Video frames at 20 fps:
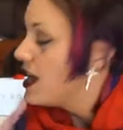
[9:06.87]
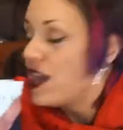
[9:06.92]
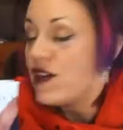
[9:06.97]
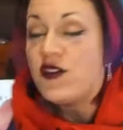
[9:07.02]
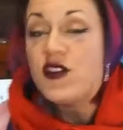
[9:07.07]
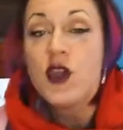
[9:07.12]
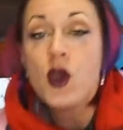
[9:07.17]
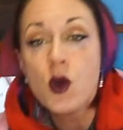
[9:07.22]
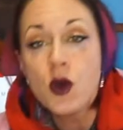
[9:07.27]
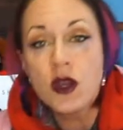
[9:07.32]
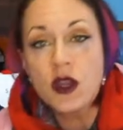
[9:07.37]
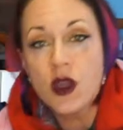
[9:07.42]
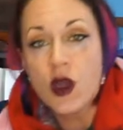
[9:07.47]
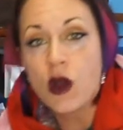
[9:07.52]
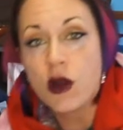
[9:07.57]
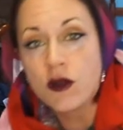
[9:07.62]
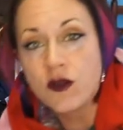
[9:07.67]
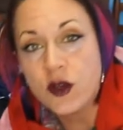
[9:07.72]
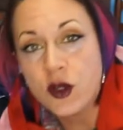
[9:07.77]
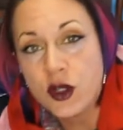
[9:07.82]
if you go on a
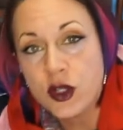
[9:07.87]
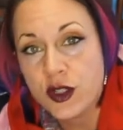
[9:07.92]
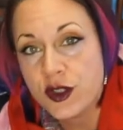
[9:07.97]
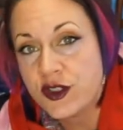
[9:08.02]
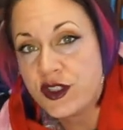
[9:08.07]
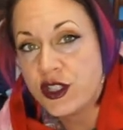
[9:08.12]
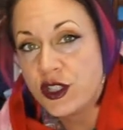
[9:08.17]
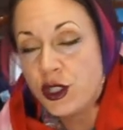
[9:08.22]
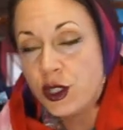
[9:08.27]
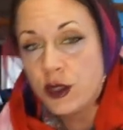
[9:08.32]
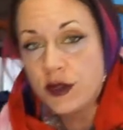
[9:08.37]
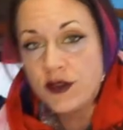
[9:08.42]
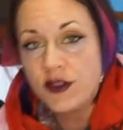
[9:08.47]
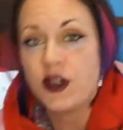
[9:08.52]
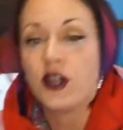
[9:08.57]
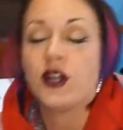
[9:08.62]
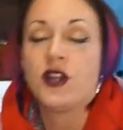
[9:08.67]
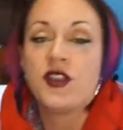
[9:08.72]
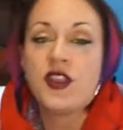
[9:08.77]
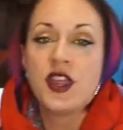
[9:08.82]
Carnival cruise and you have
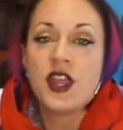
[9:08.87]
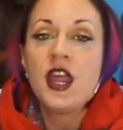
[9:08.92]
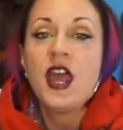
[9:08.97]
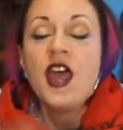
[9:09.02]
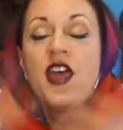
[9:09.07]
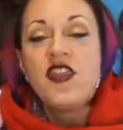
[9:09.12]
heard that